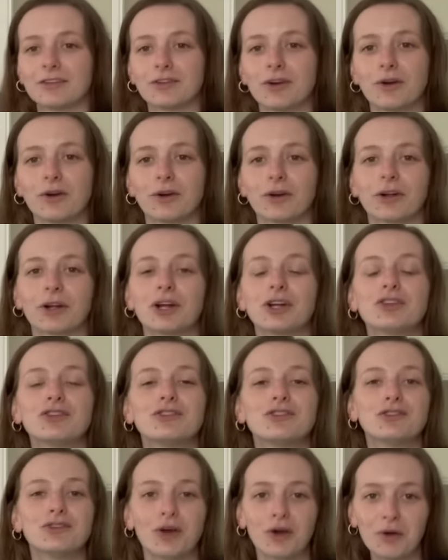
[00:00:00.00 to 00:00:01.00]
are
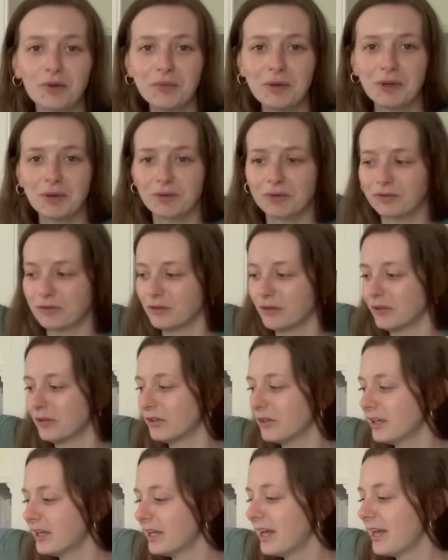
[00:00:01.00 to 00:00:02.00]
so beautiful.